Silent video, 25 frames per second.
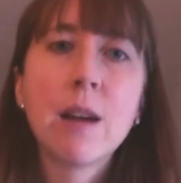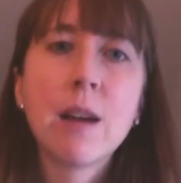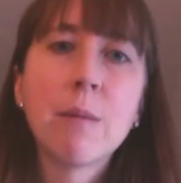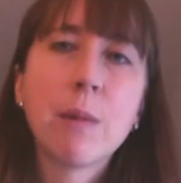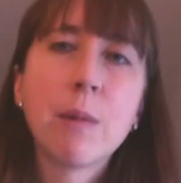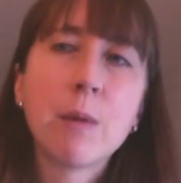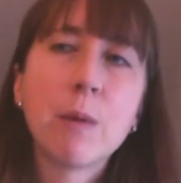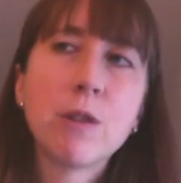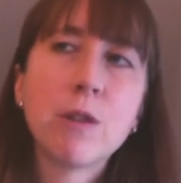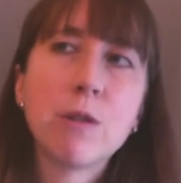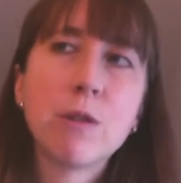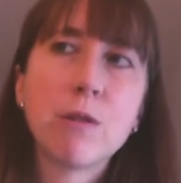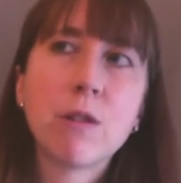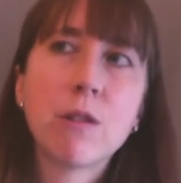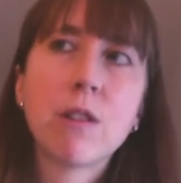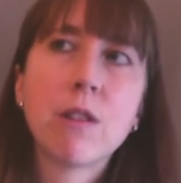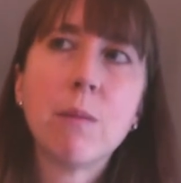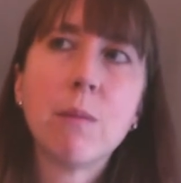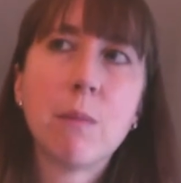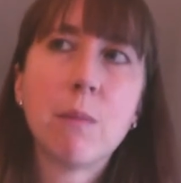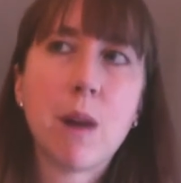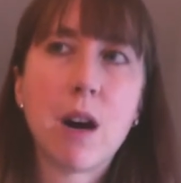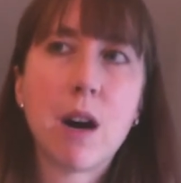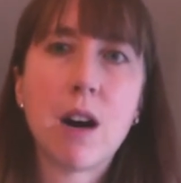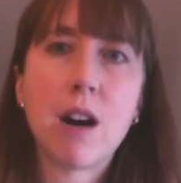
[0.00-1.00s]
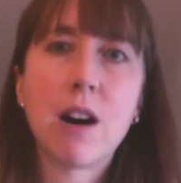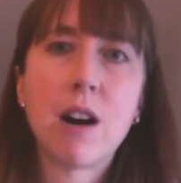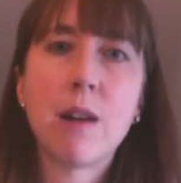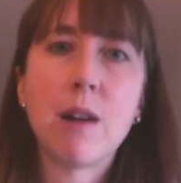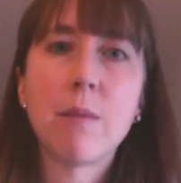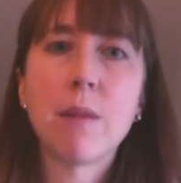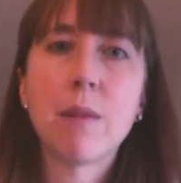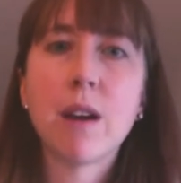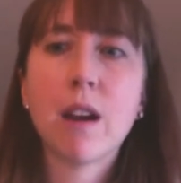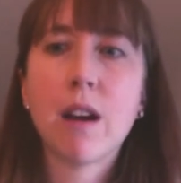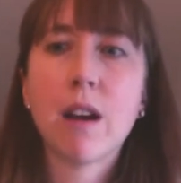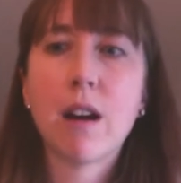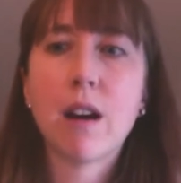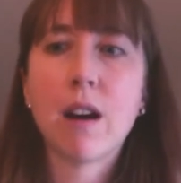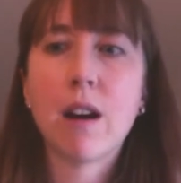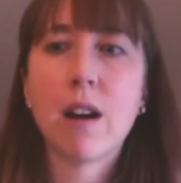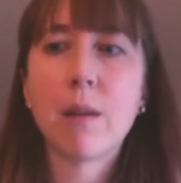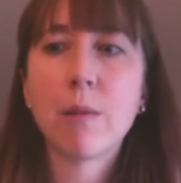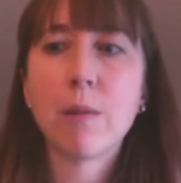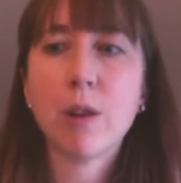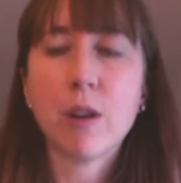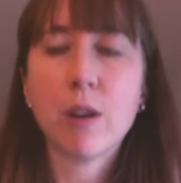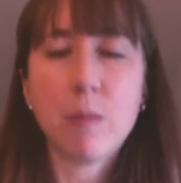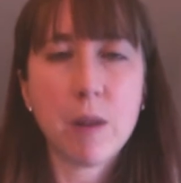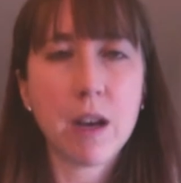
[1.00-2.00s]
But we do know that mom
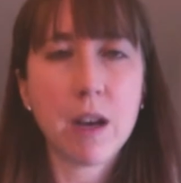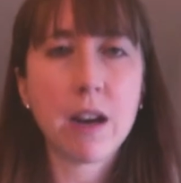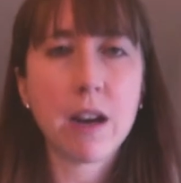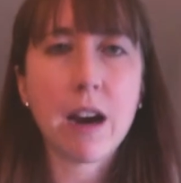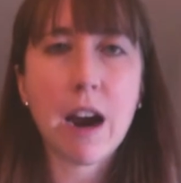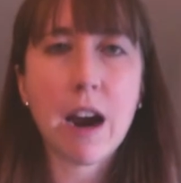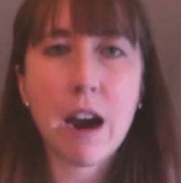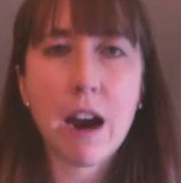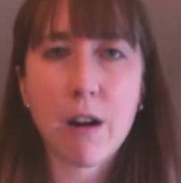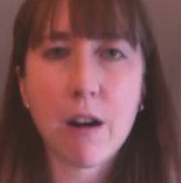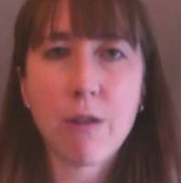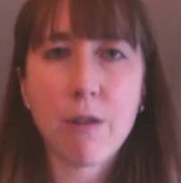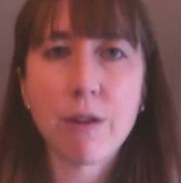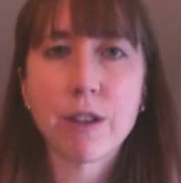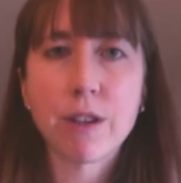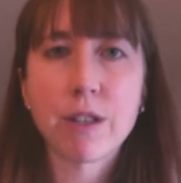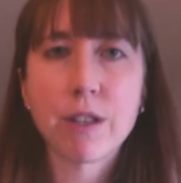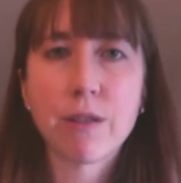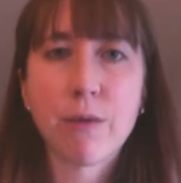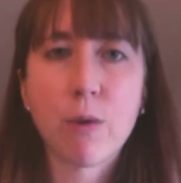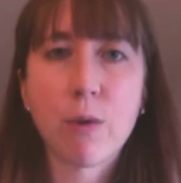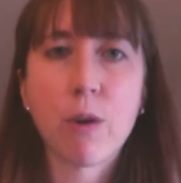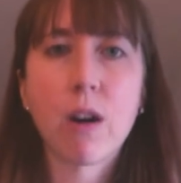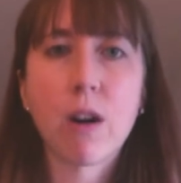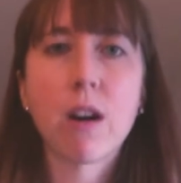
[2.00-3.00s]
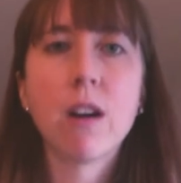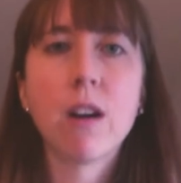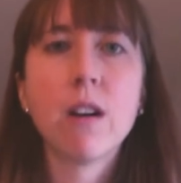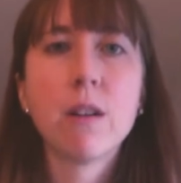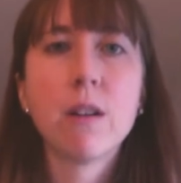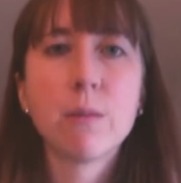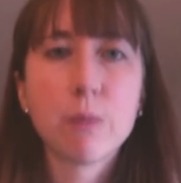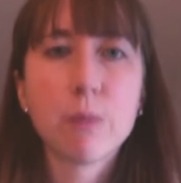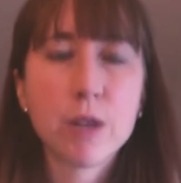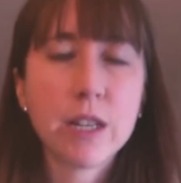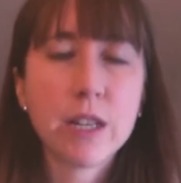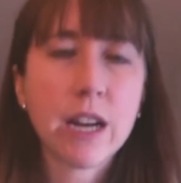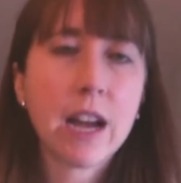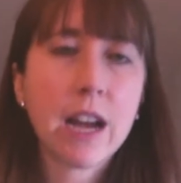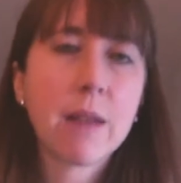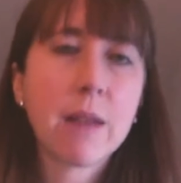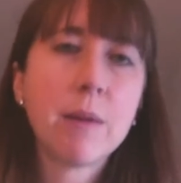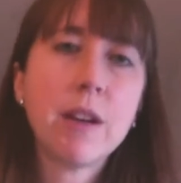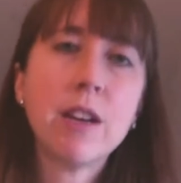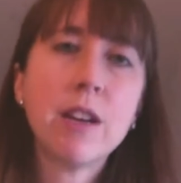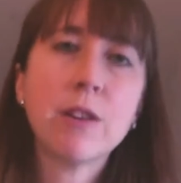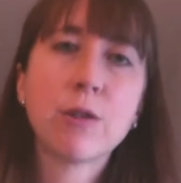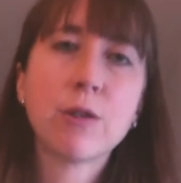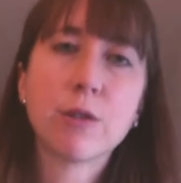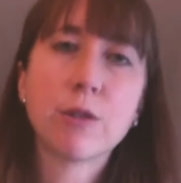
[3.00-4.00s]
could be at a higher risk for
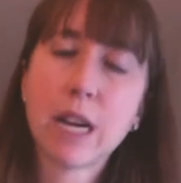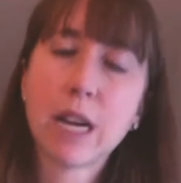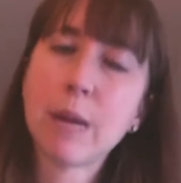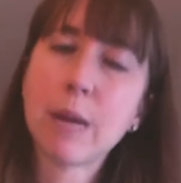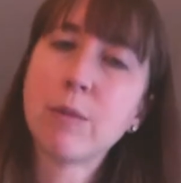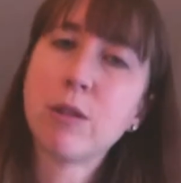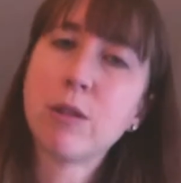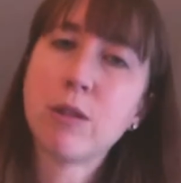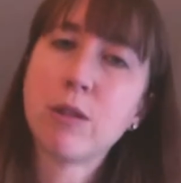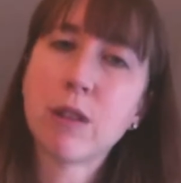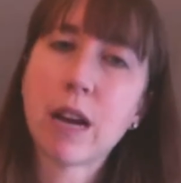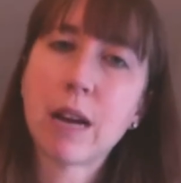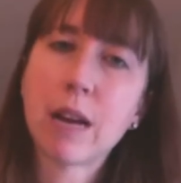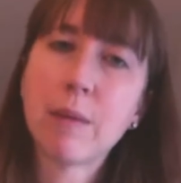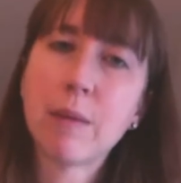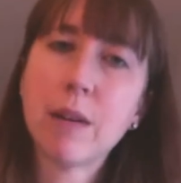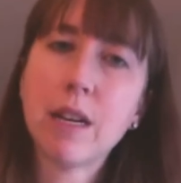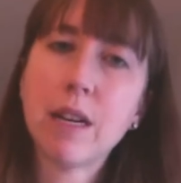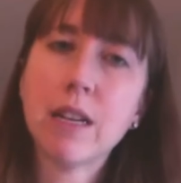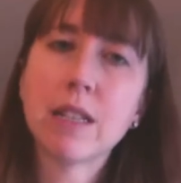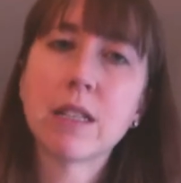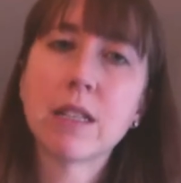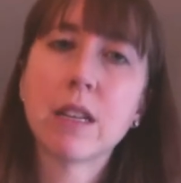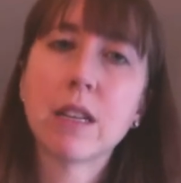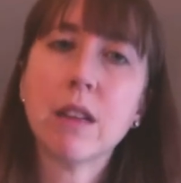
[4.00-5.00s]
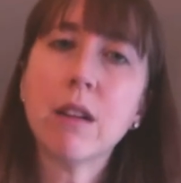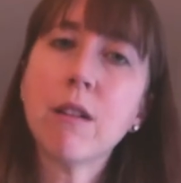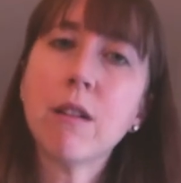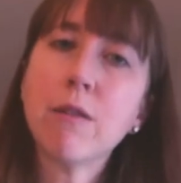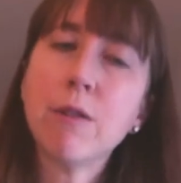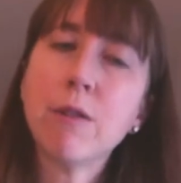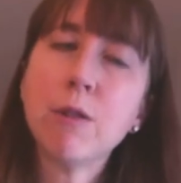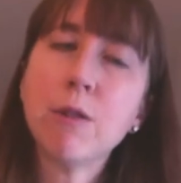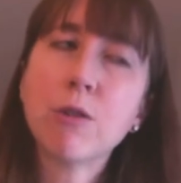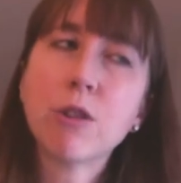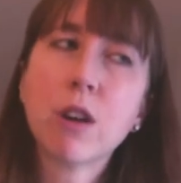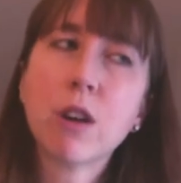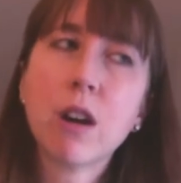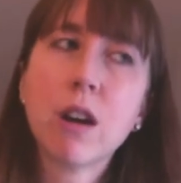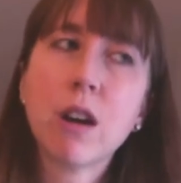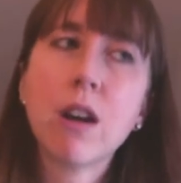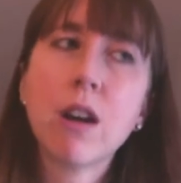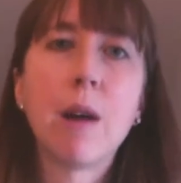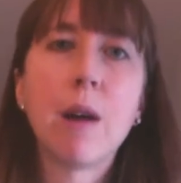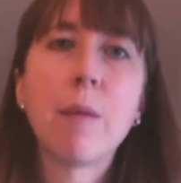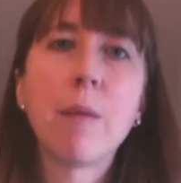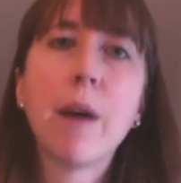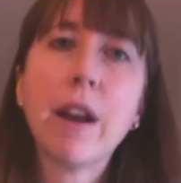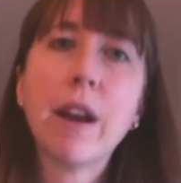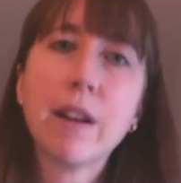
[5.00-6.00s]
prediabetes or type 2 diabetes in their future,
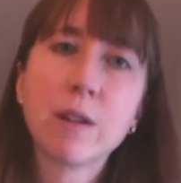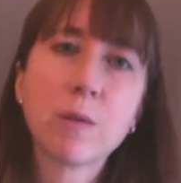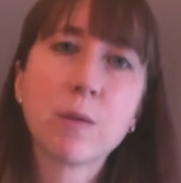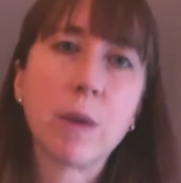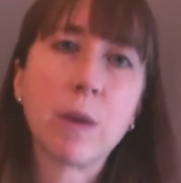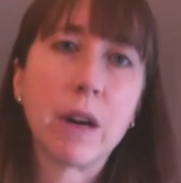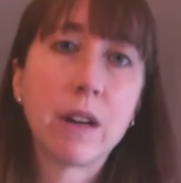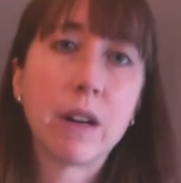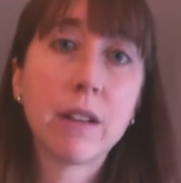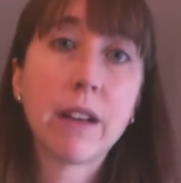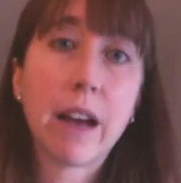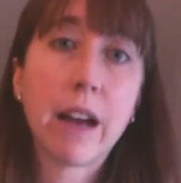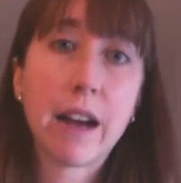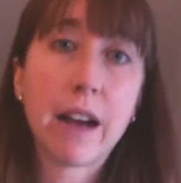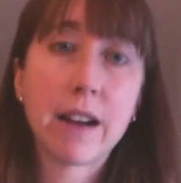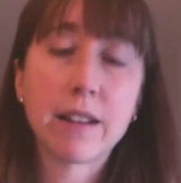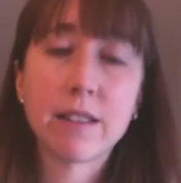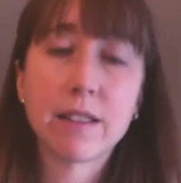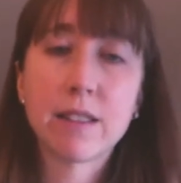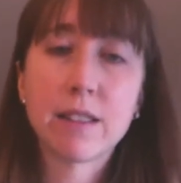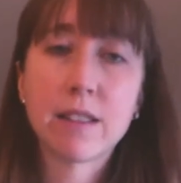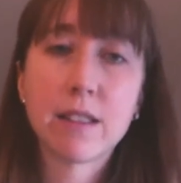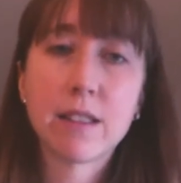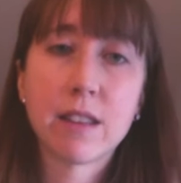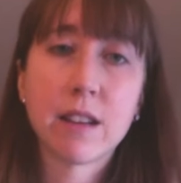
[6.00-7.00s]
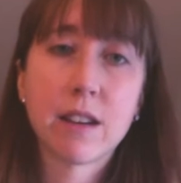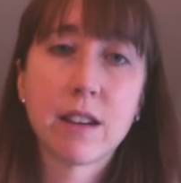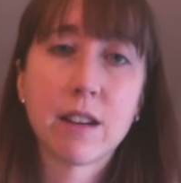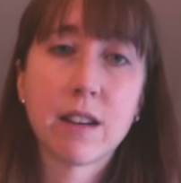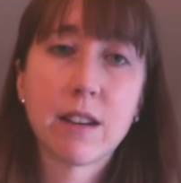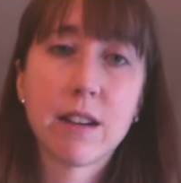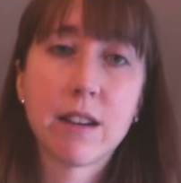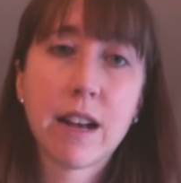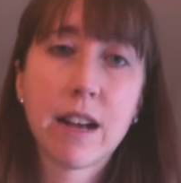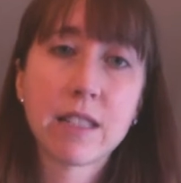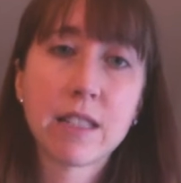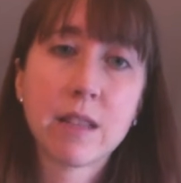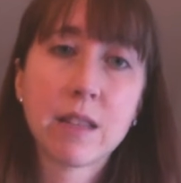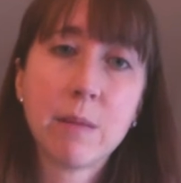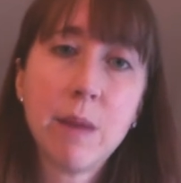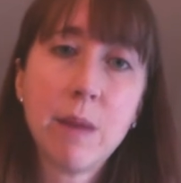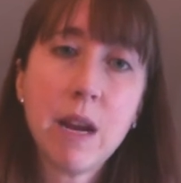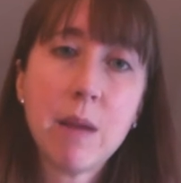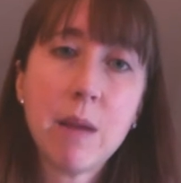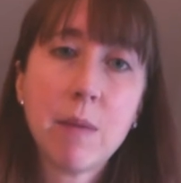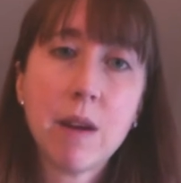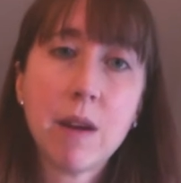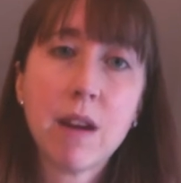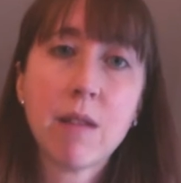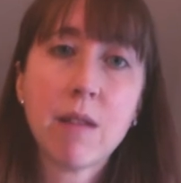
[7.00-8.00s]
and as well as the
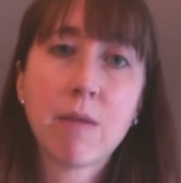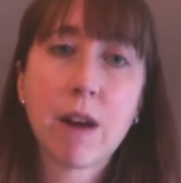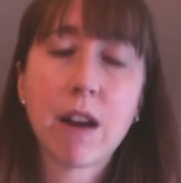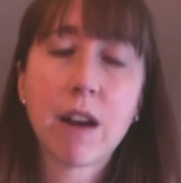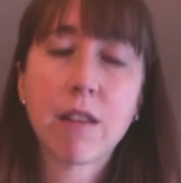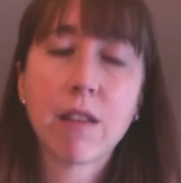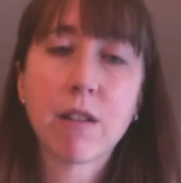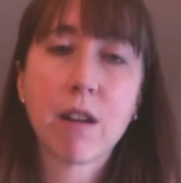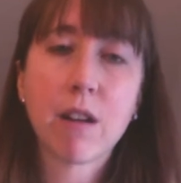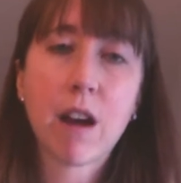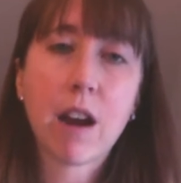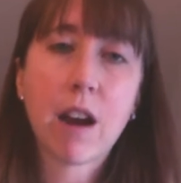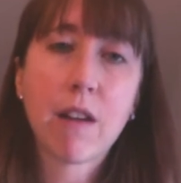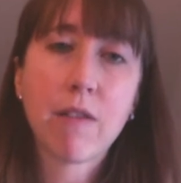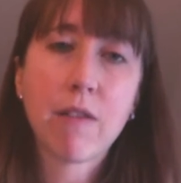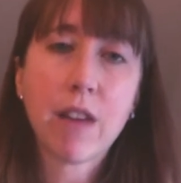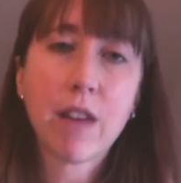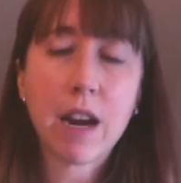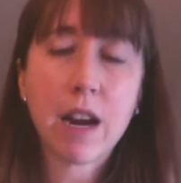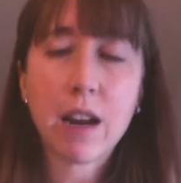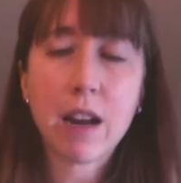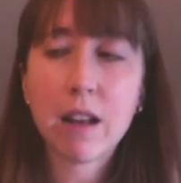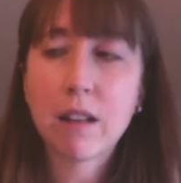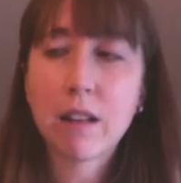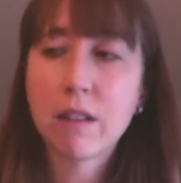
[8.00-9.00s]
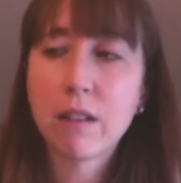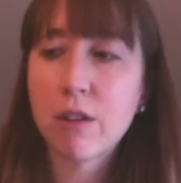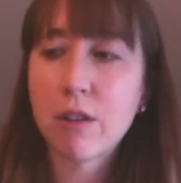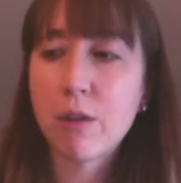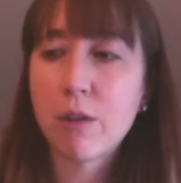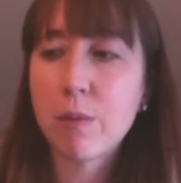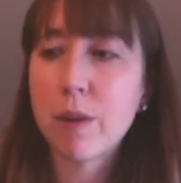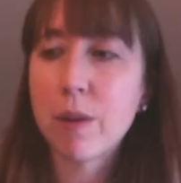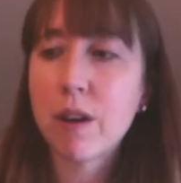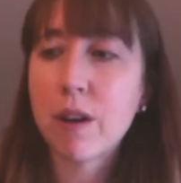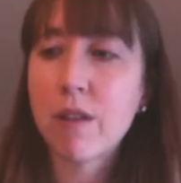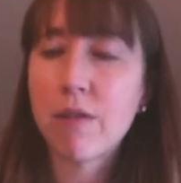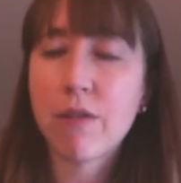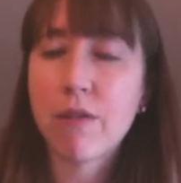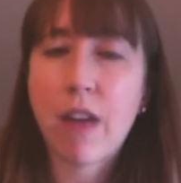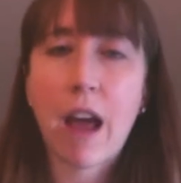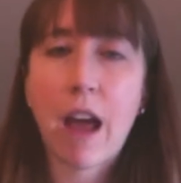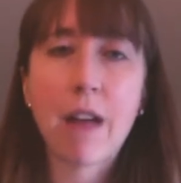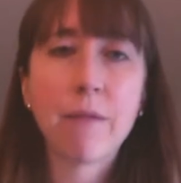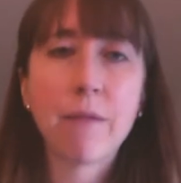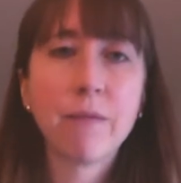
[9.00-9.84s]
baby, right? They're kind of getting a little bit of that